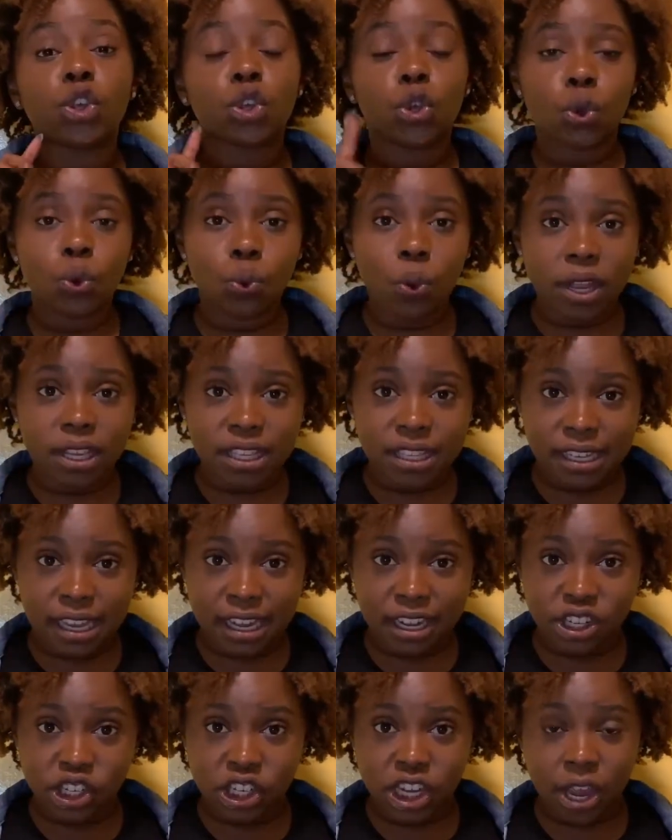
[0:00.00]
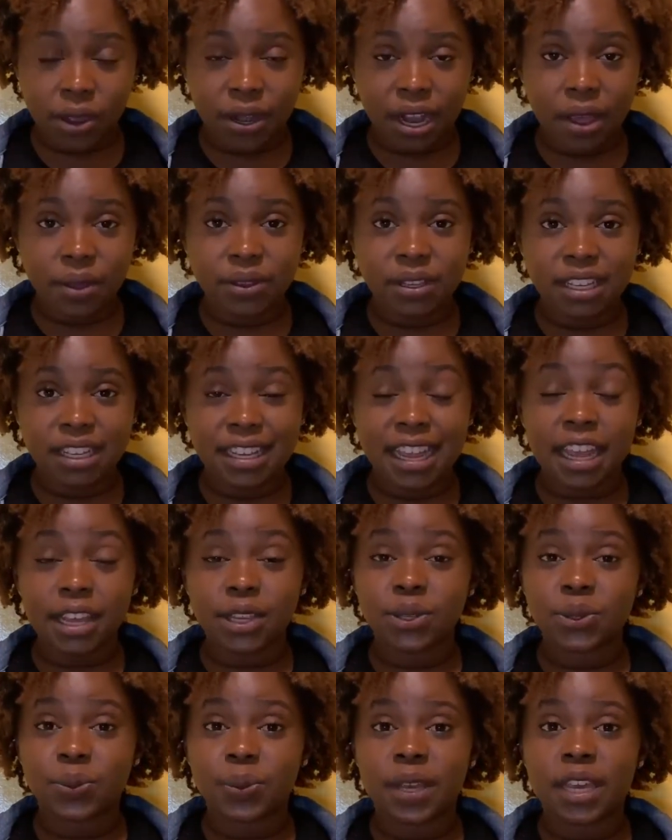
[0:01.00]
you want to get a shout out
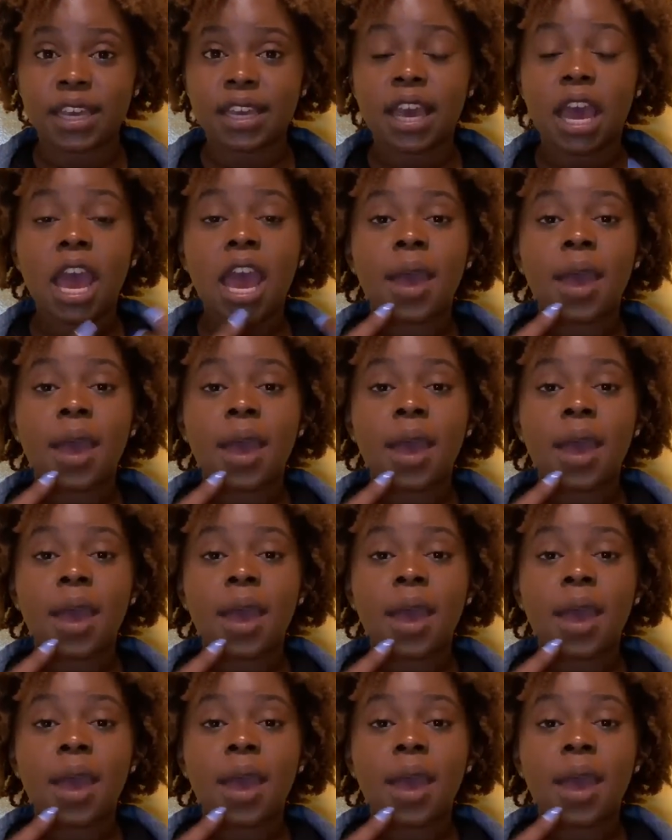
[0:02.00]
next week,